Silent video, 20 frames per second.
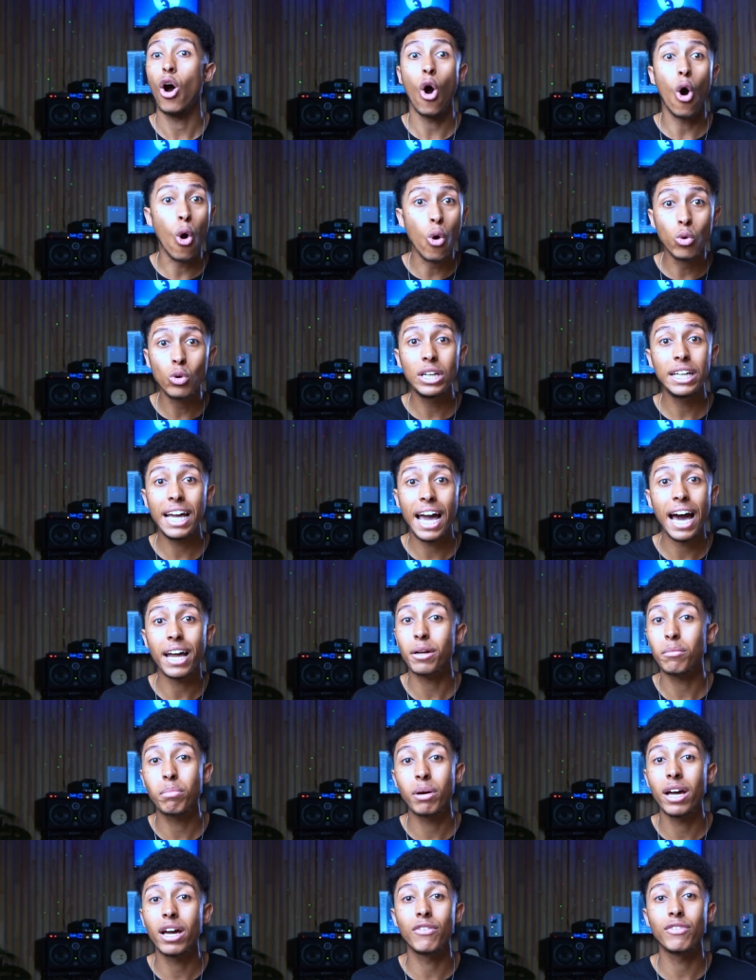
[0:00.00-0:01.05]
only had a
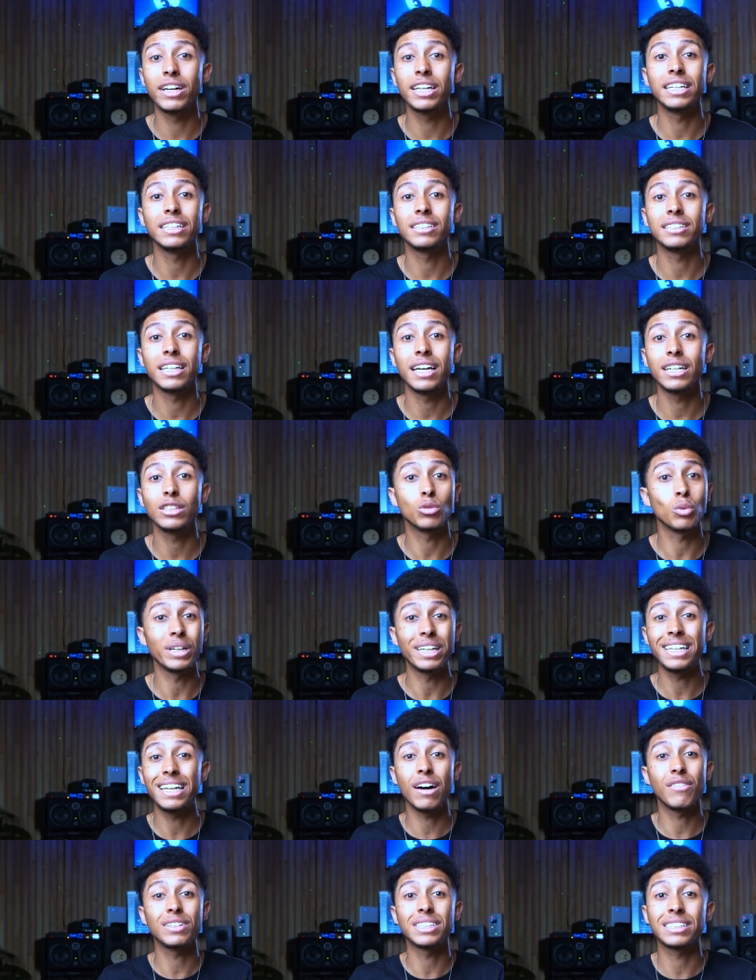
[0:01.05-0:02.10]
pair of NS10s. We didn't
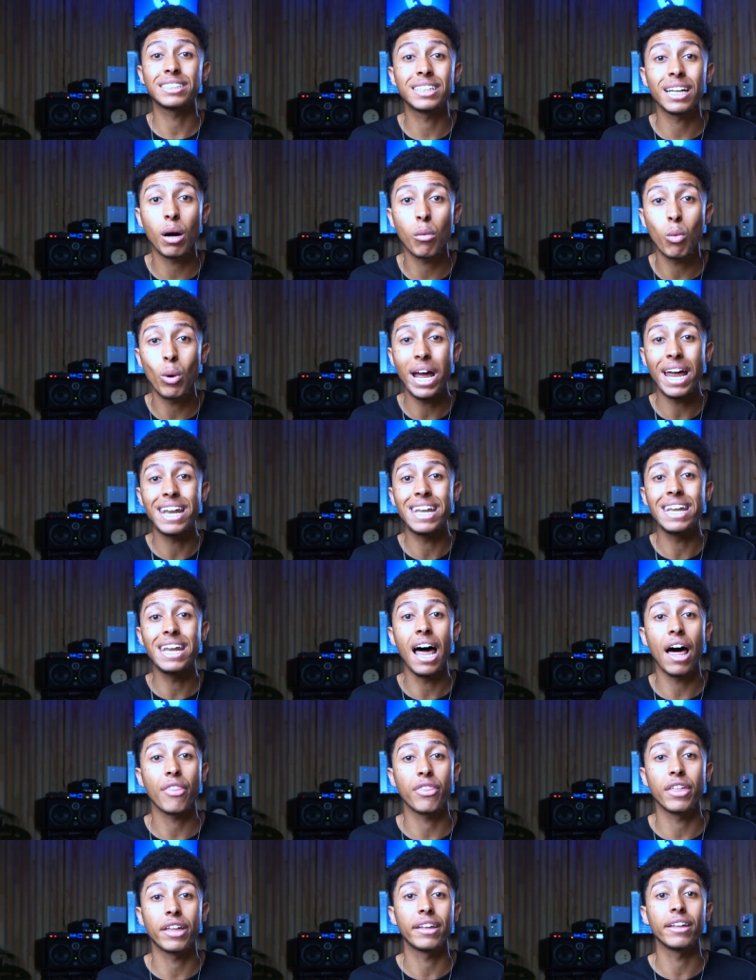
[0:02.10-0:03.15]
have a sub, we had
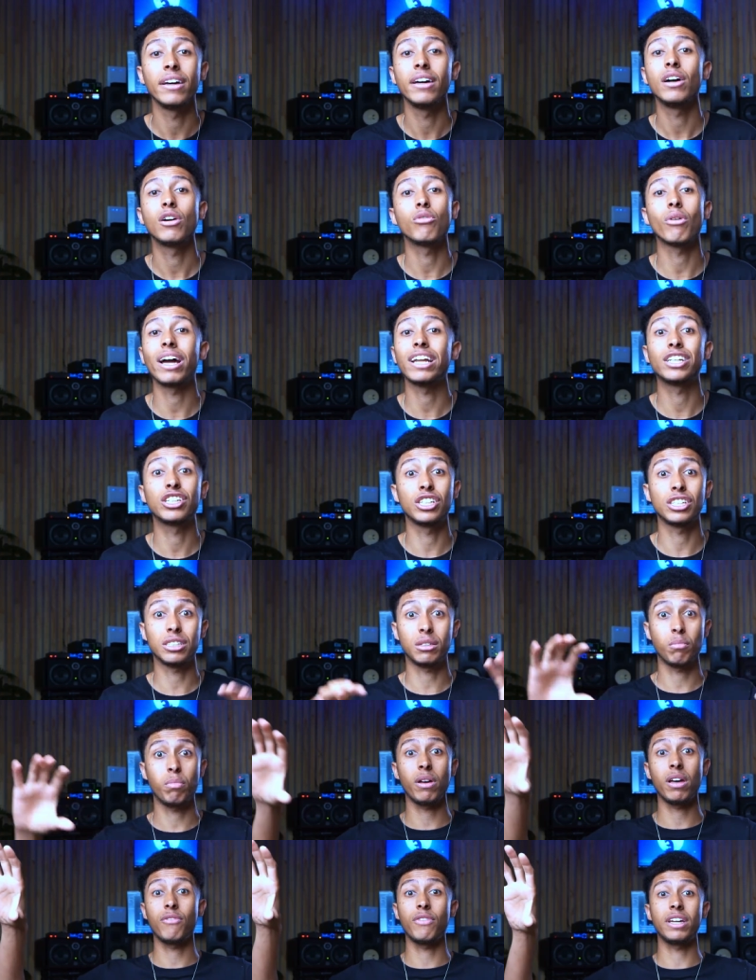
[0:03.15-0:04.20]
nothing, right? Just a
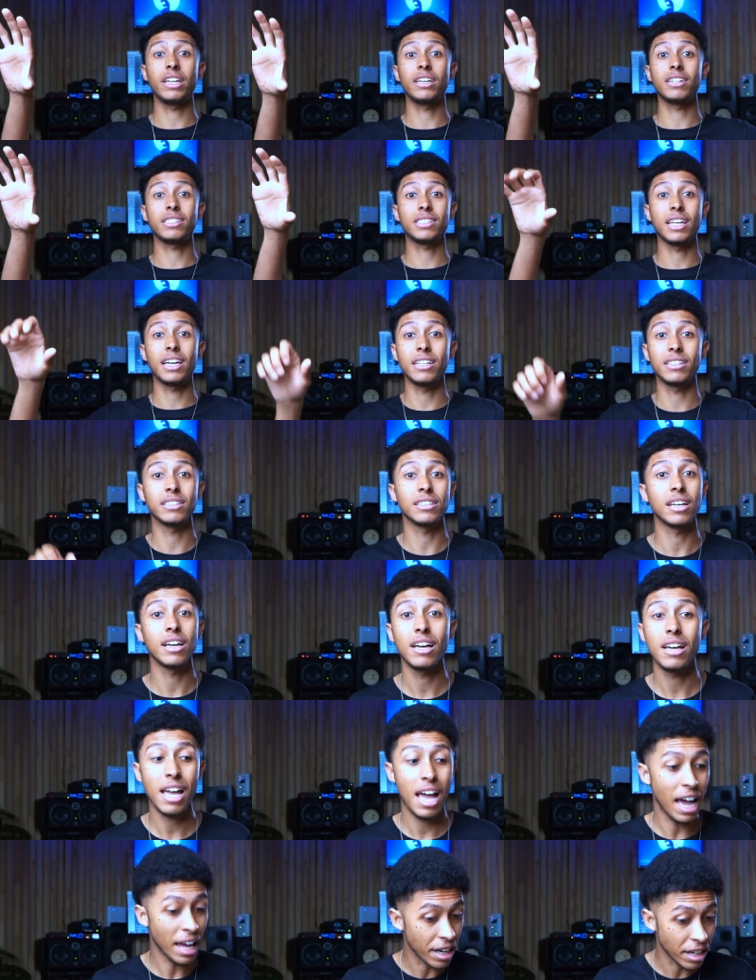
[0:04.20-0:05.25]
pair of NS10s
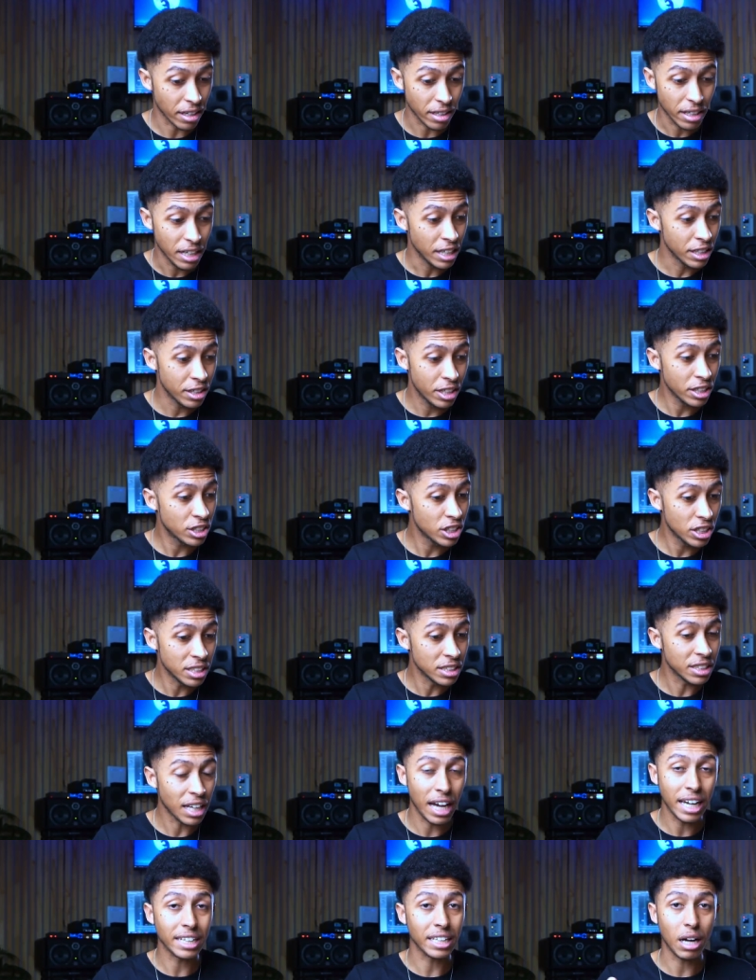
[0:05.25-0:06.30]
and a
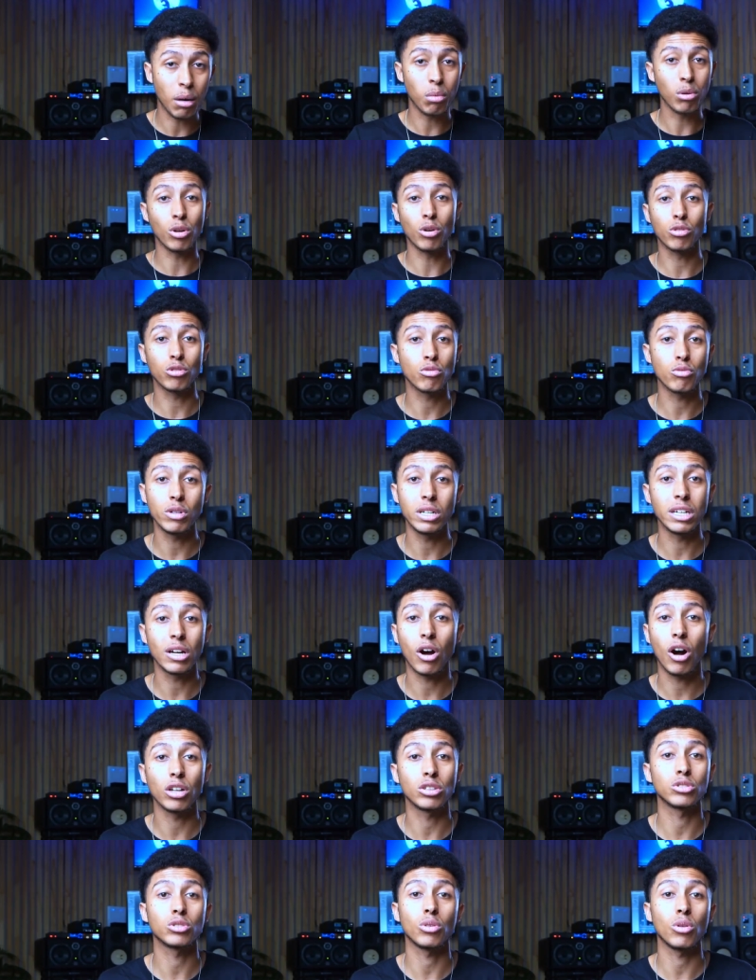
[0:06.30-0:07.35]
Digidesign 003
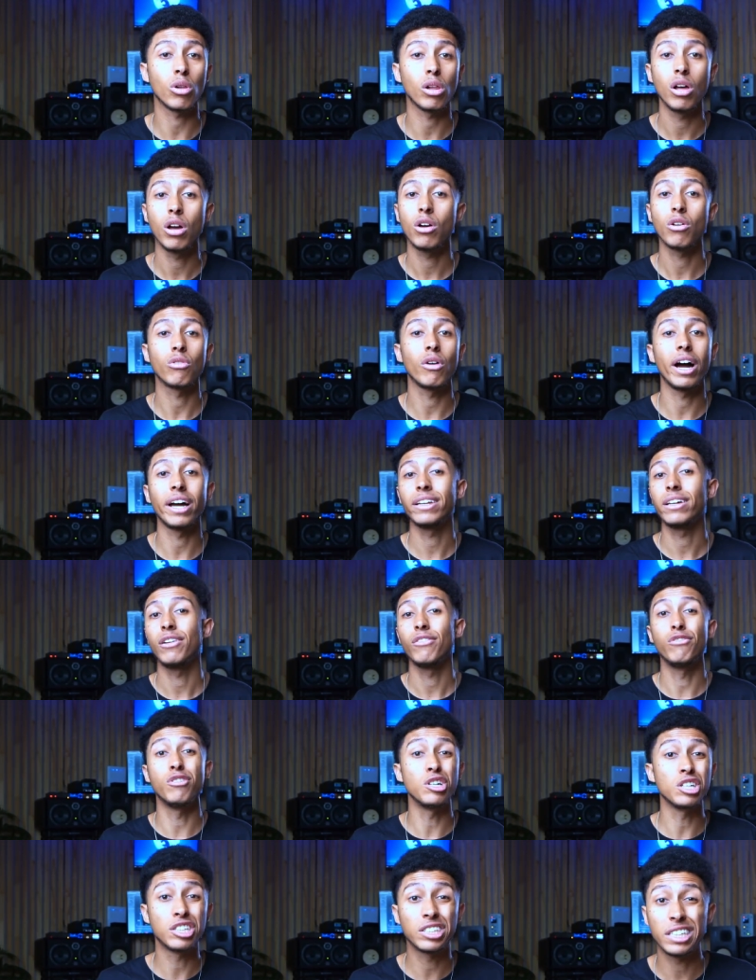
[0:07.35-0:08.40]
console, right?
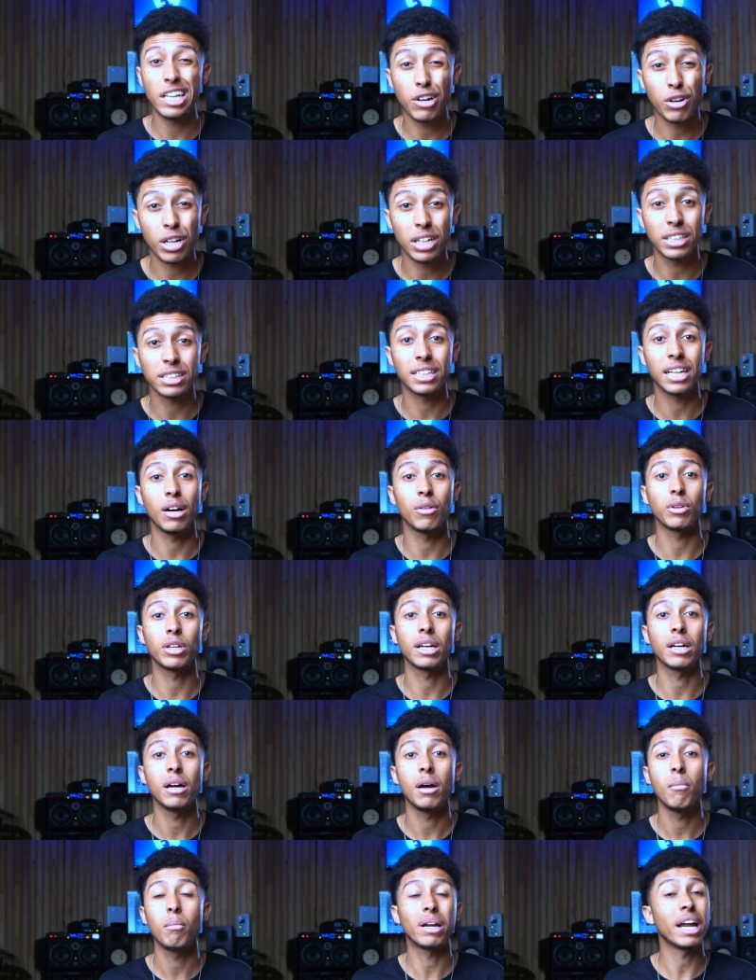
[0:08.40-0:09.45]
Very sterile sounding,
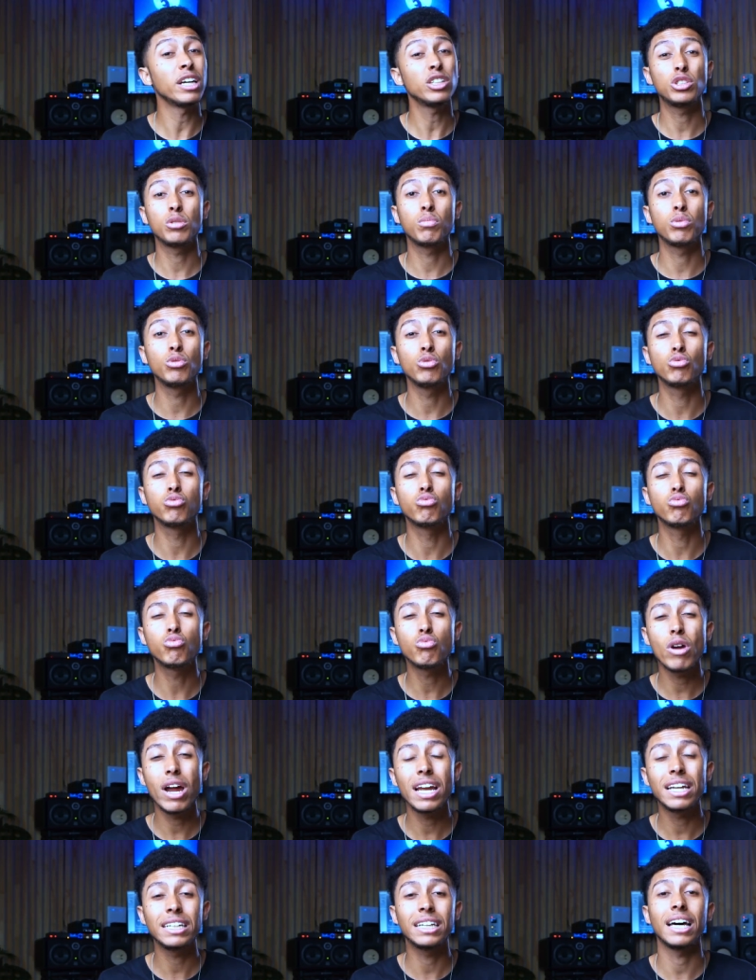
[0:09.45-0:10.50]
but I used to produce
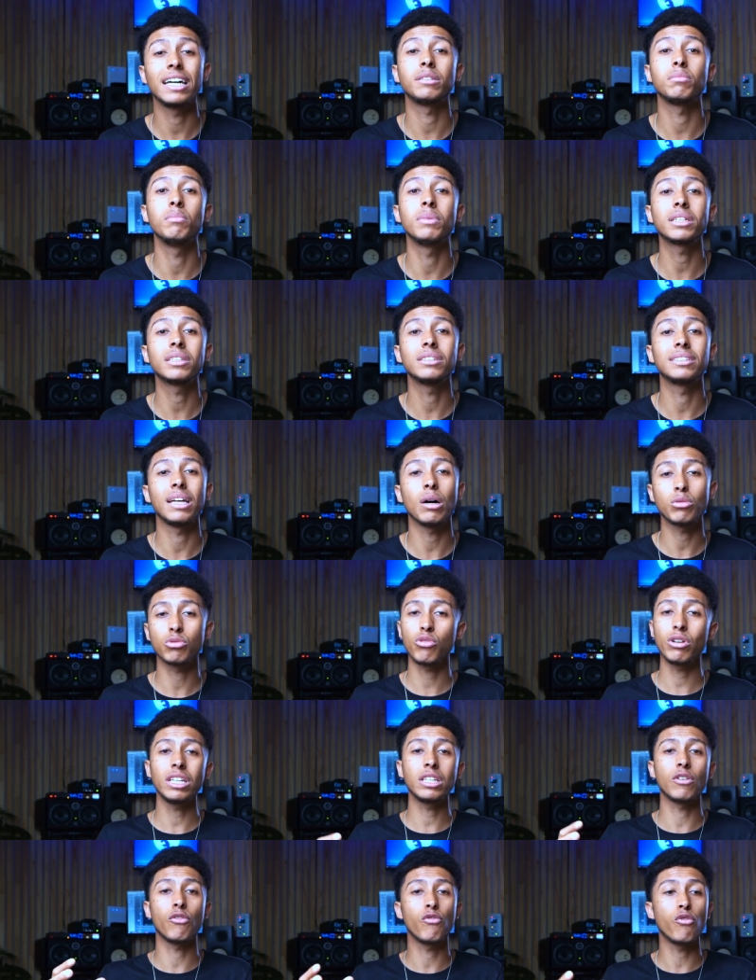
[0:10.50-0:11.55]
really nice mixes. That was
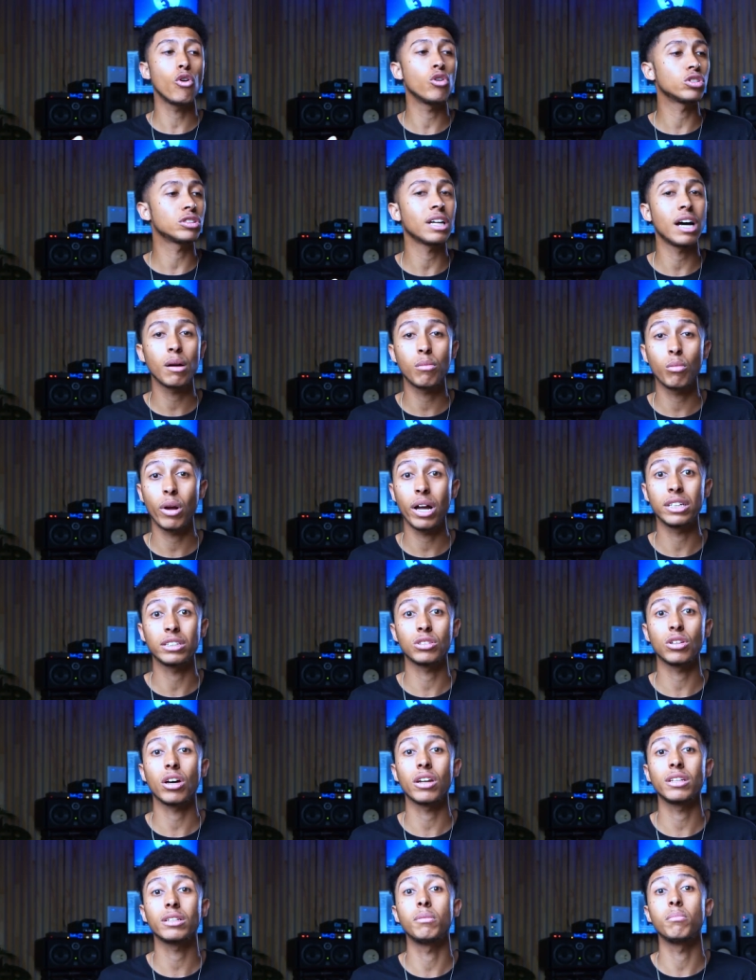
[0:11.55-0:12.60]
really the first time where I
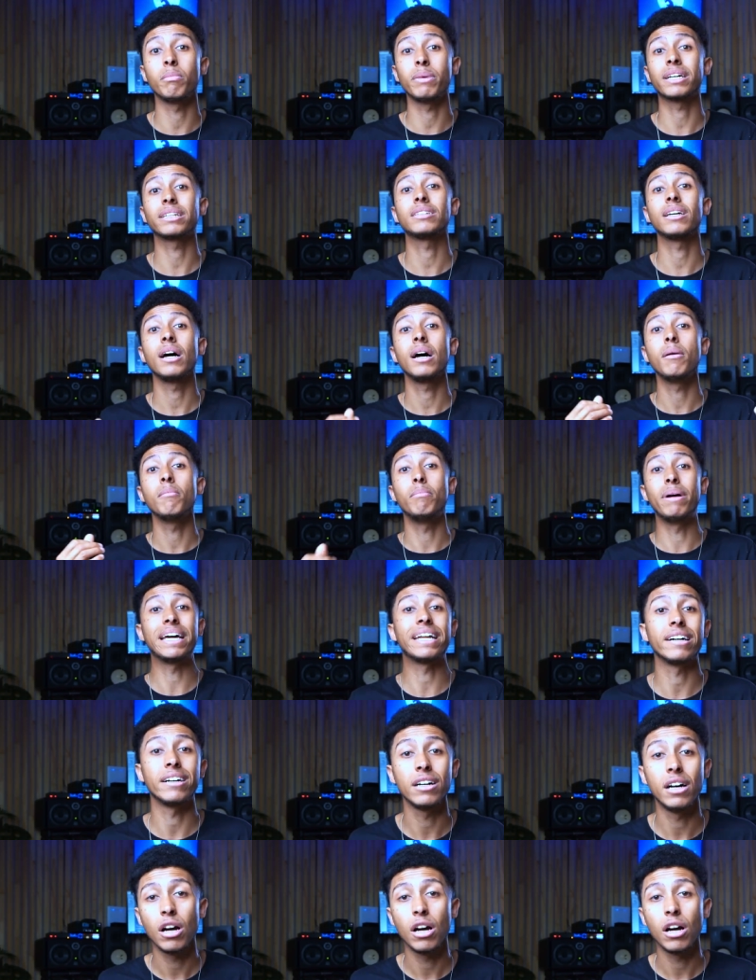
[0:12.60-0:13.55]
started to mix better,